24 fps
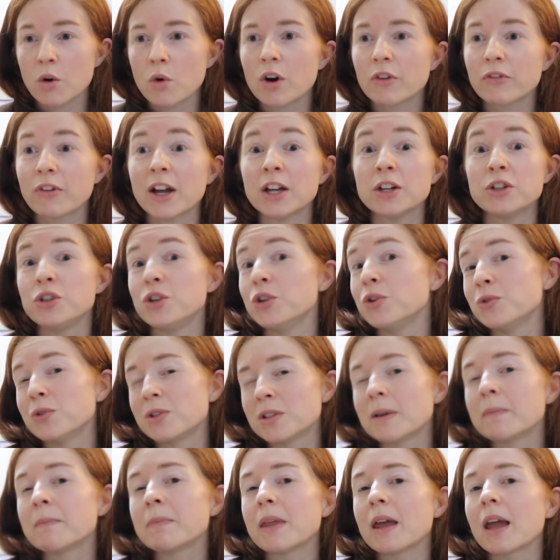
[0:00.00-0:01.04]
or if I do
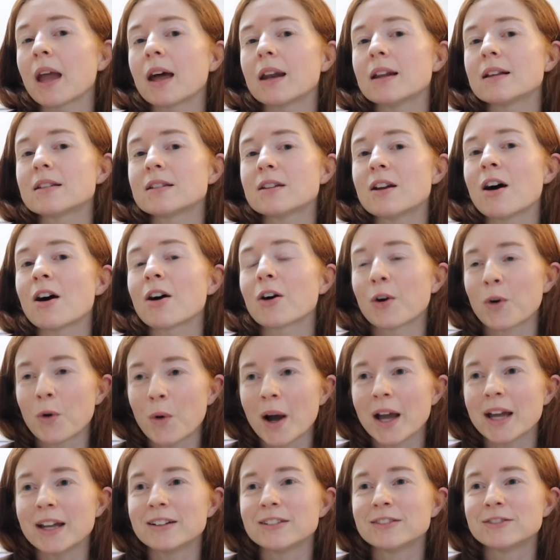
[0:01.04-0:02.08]
something and it's not
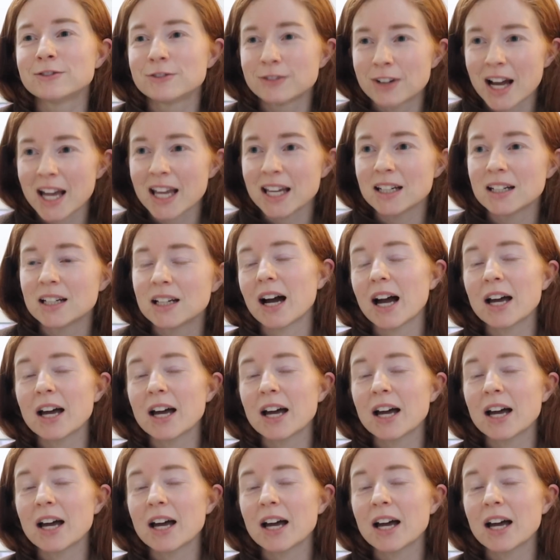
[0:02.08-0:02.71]
quite right.